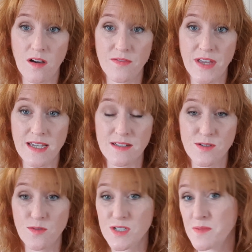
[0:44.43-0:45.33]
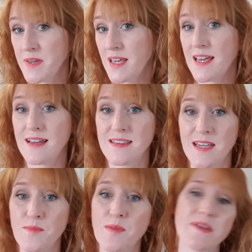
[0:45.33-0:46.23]
they talk to me and
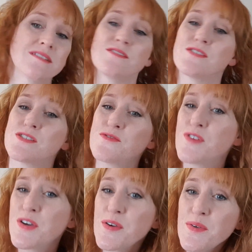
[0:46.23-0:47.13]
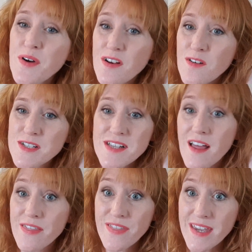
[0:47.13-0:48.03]
they bring messages through along a
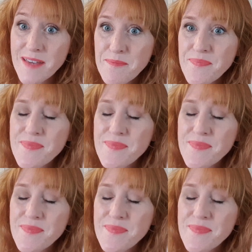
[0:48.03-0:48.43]
certain theme,